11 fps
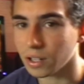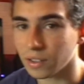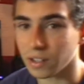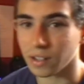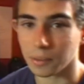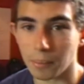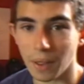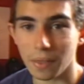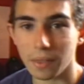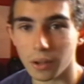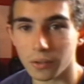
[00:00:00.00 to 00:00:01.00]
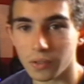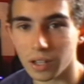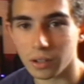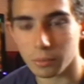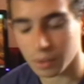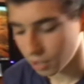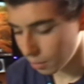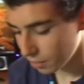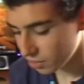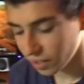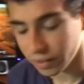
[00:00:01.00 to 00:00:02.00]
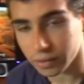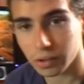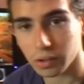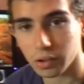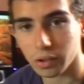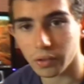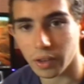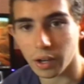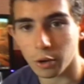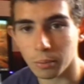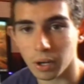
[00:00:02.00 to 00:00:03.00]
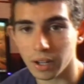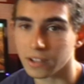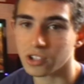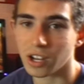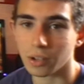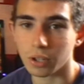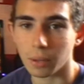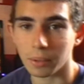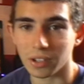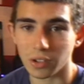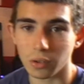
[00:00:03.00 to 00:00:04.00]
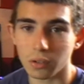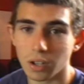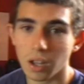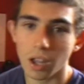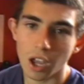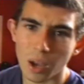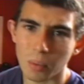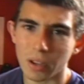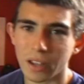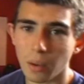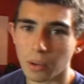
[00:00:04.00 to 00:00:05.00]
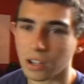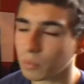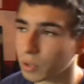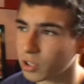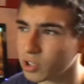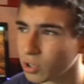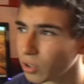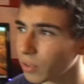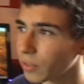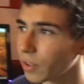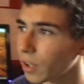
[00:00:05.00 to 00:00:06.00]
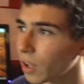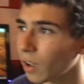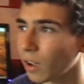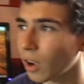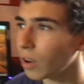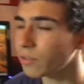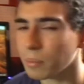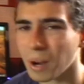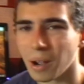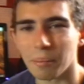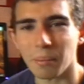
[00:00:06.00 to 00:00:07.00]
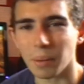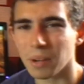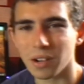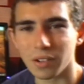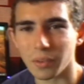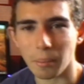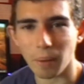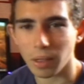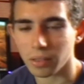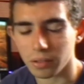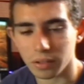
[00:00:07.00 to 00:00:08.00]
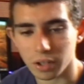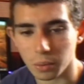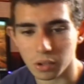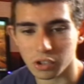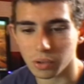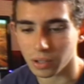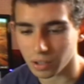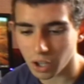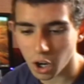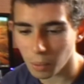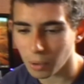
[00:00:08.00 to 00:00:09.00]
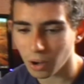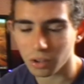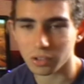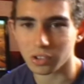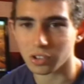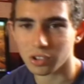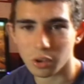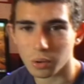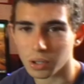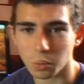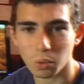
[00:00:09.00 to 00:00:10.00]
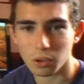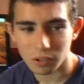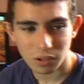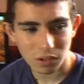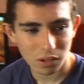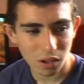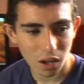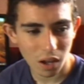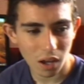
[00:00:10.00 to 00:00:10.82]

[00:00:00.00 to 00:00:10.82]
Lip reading: in the next month, hopefully. There'll be a couple of teasers for that on my channel coming soon. But yeah, we shot over about a period of a month. You know, we were shooting in car parks, at school, in the woods,